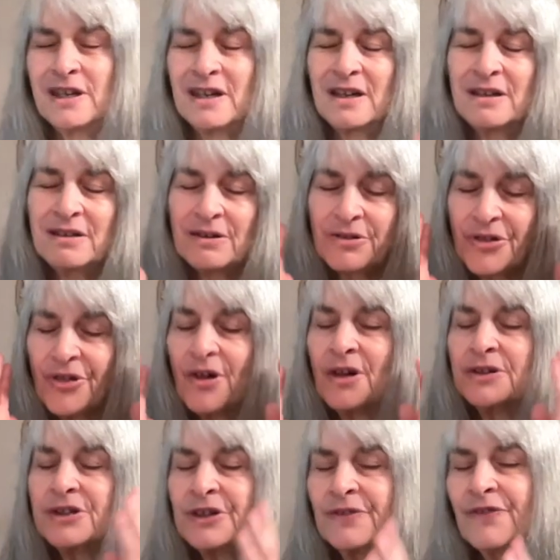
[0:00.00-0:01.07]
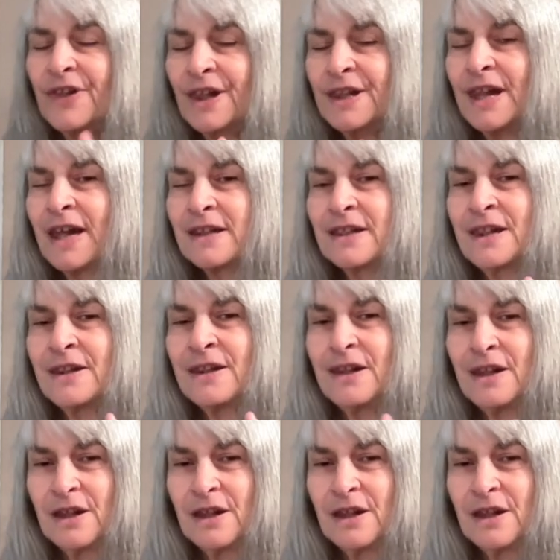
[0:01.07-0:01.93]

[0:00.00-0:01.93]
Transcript: and your thoughts you've connected